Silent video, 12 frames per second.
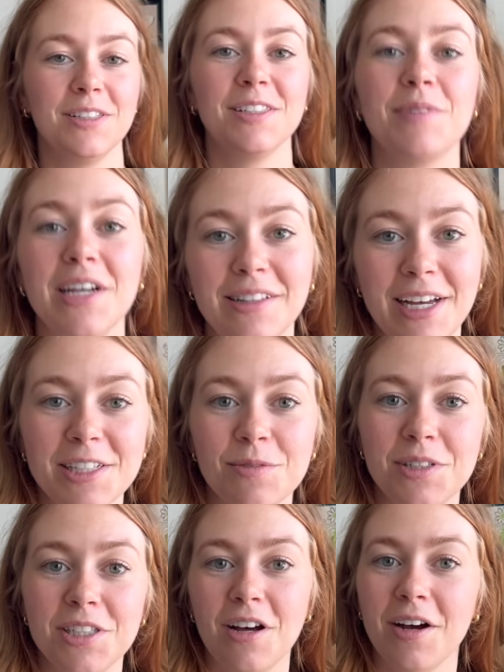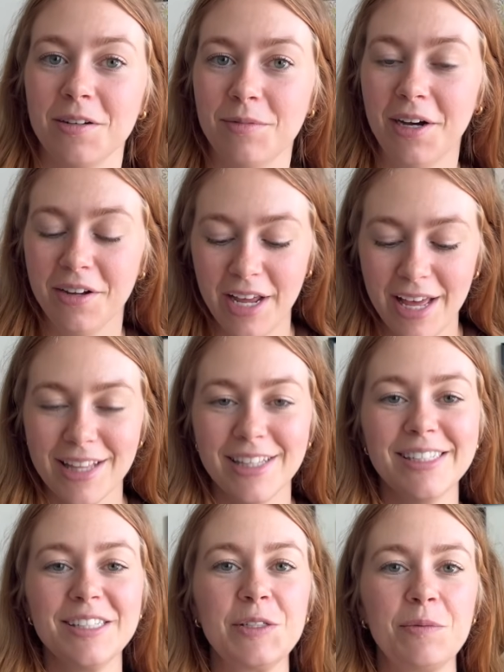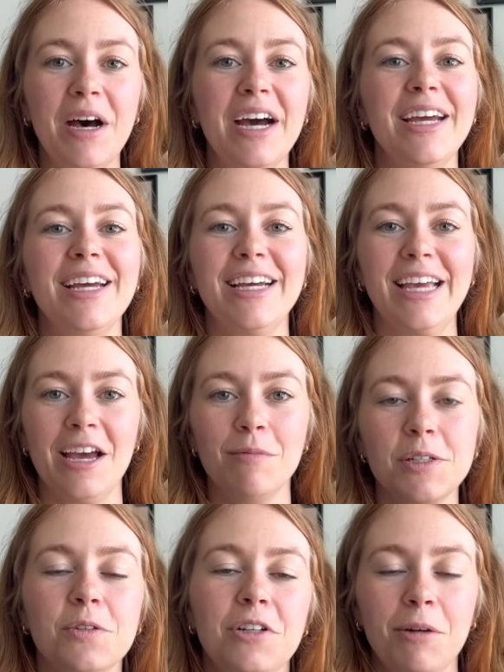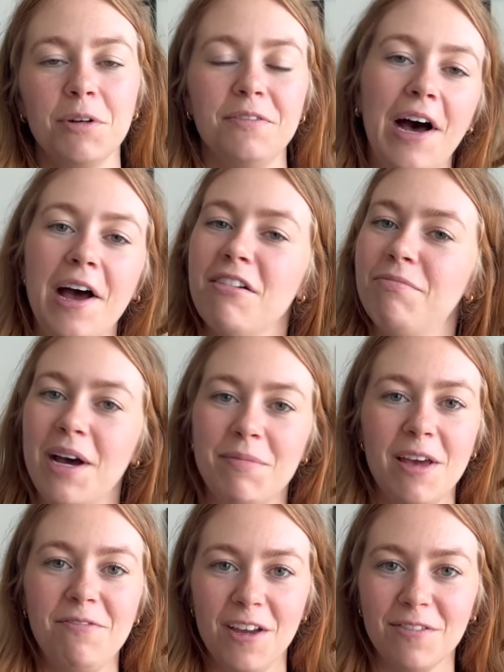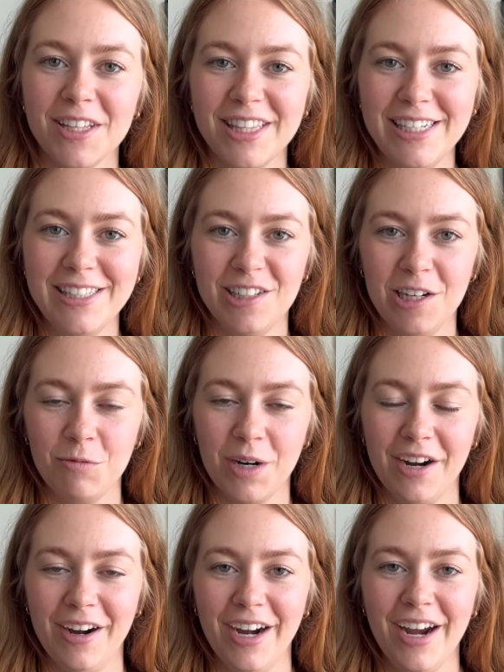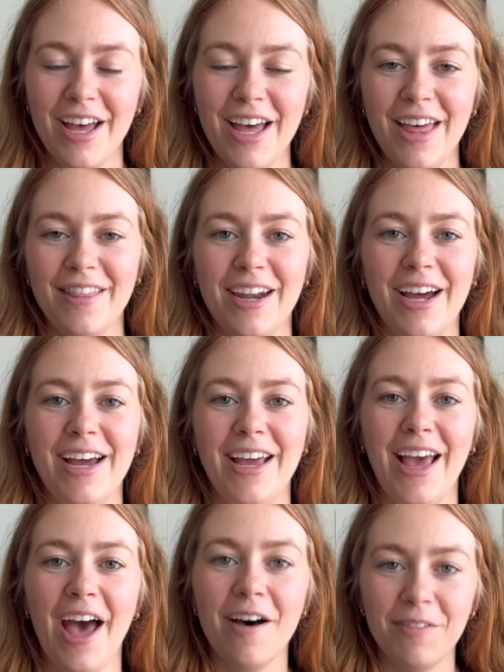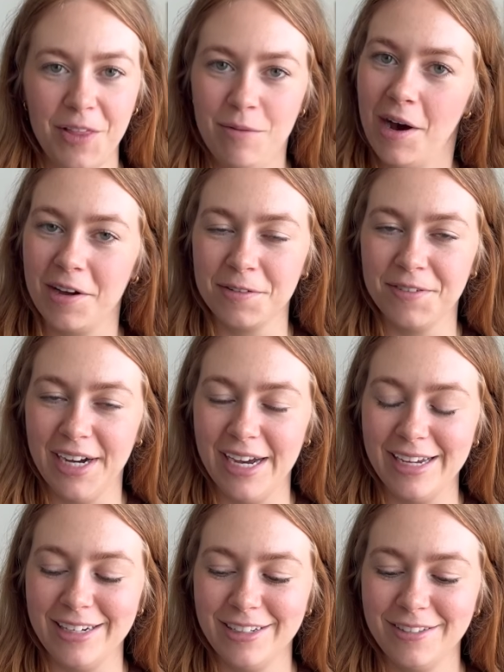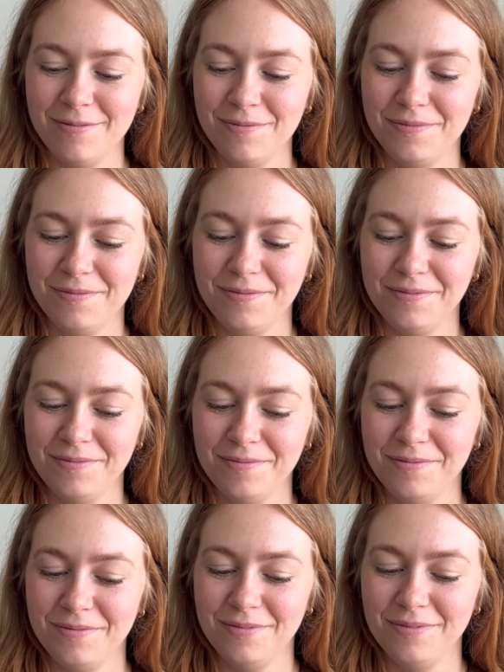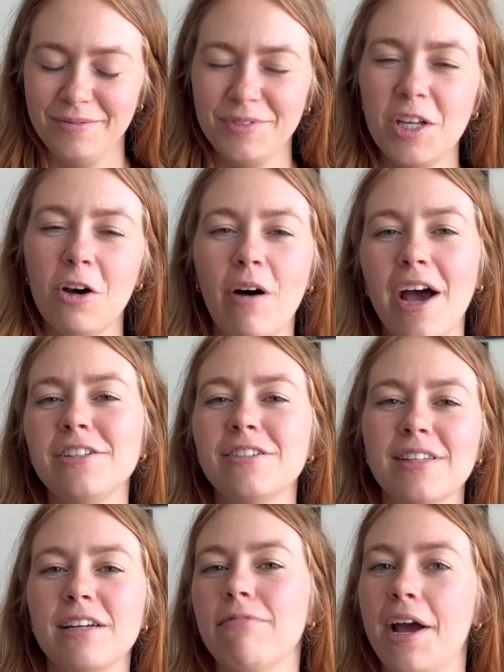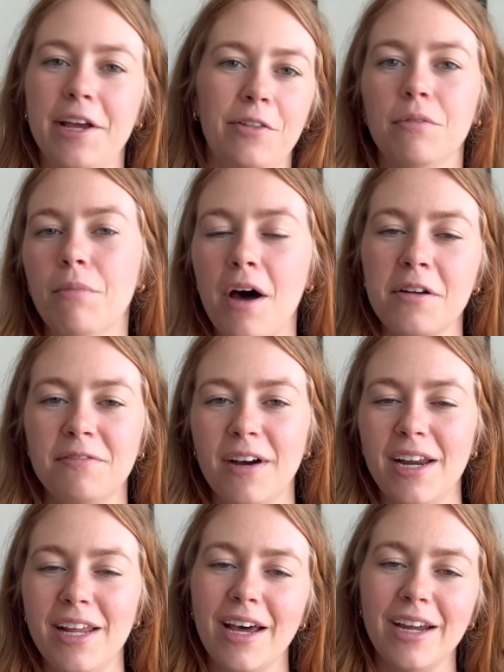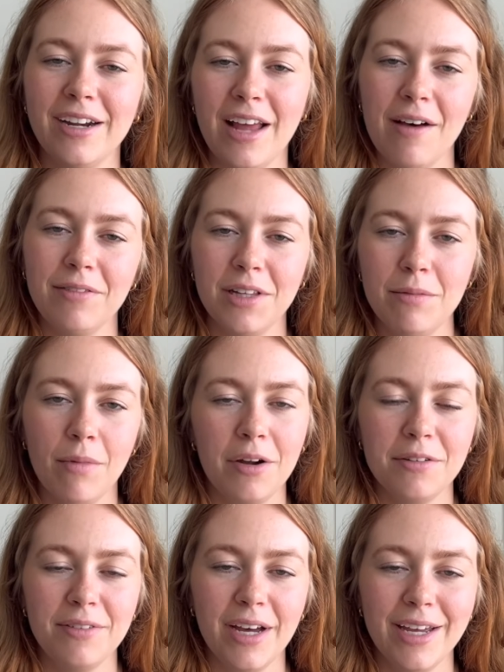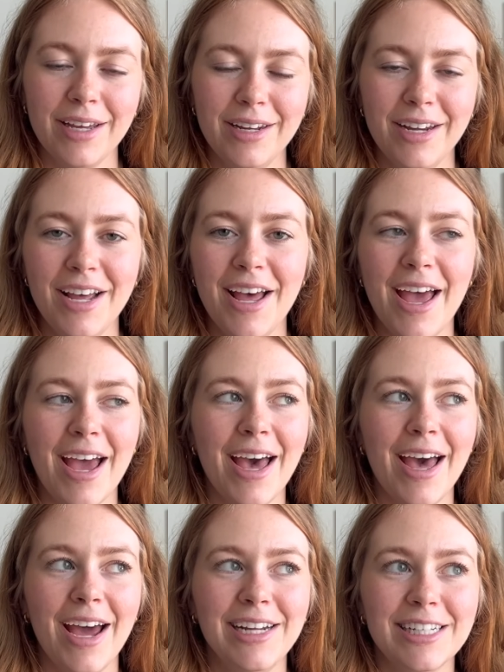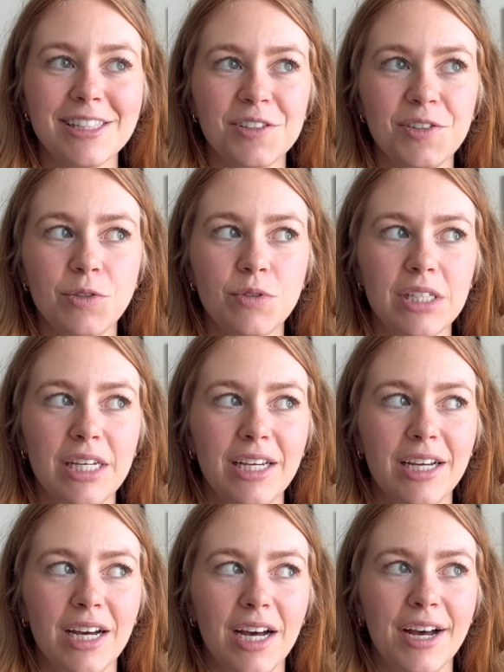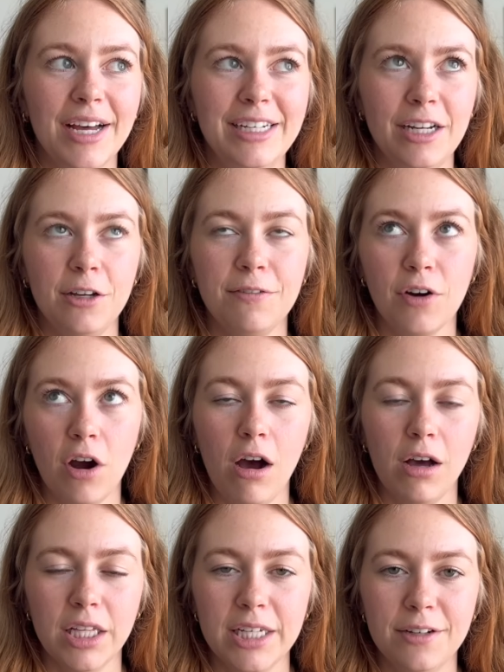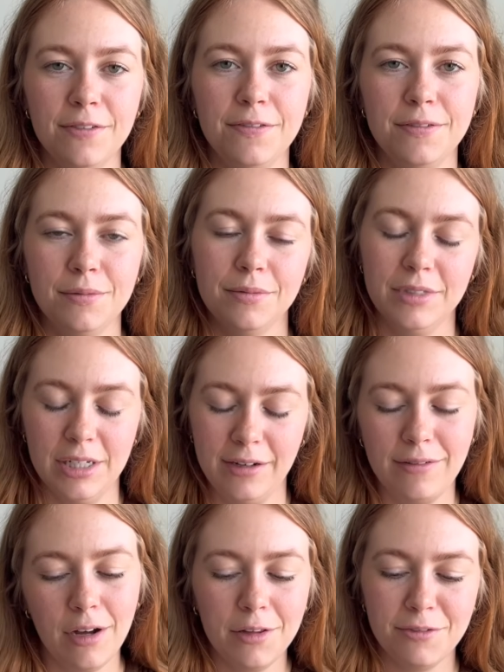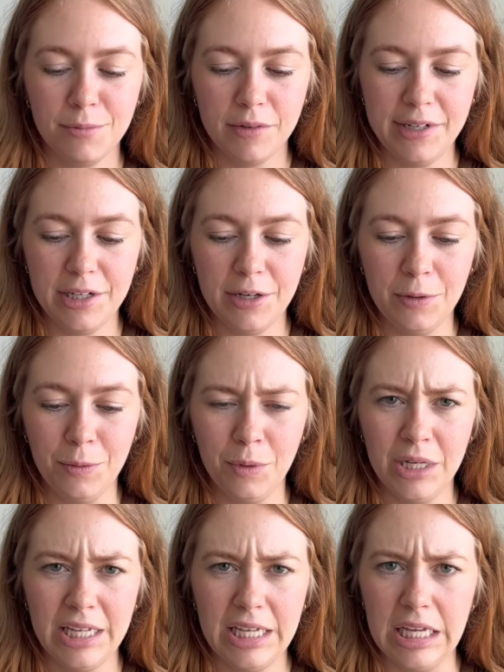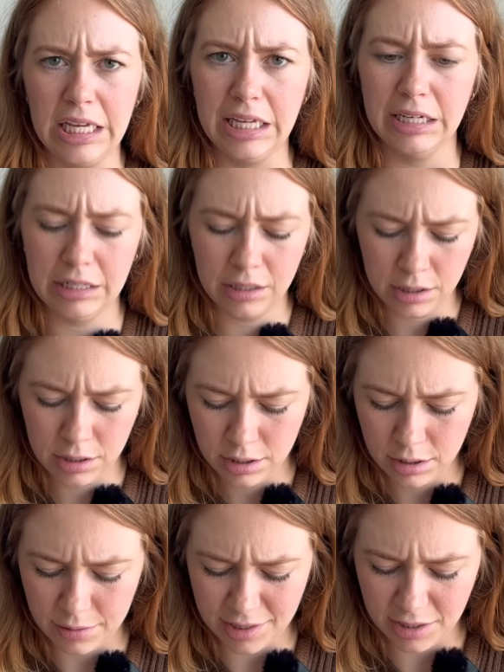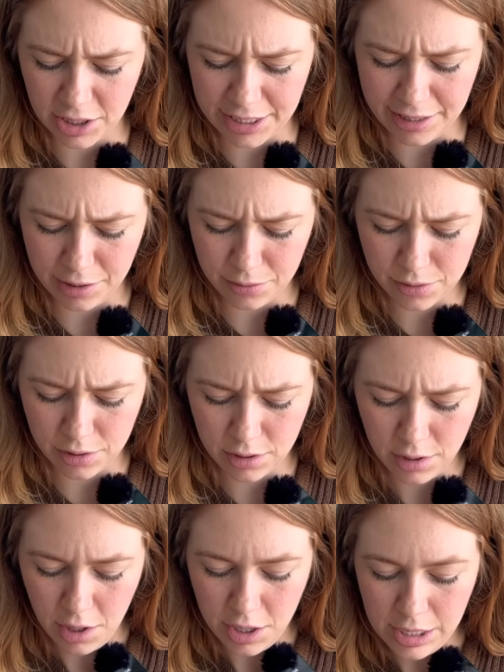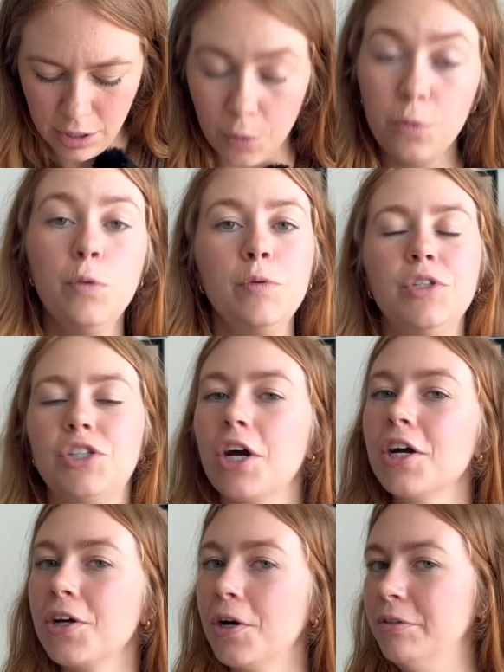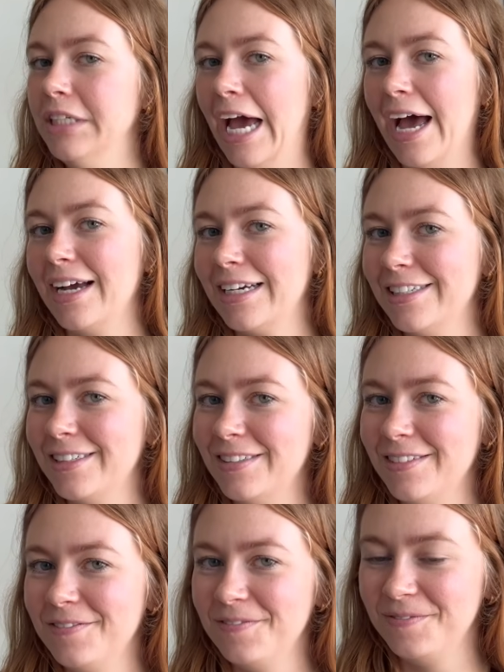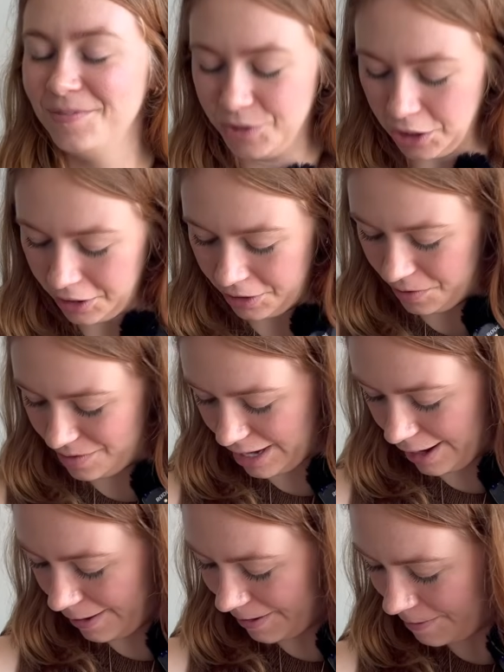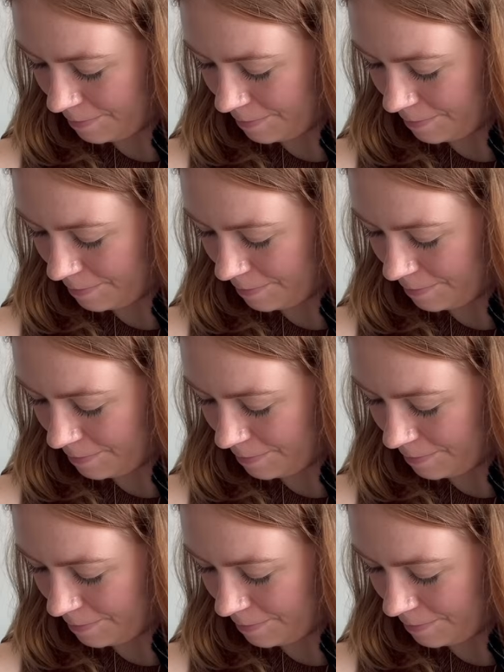This is my last one to talk about. This is my Camisole No.5 by My Favorite Things Knitwear that I heavily modified. No, I just like regular modified it. I didn't heavily modify it. And I knit this using Knitting for Olive Merino in, what did I use? Ooh, dark cognac. Dark cognac.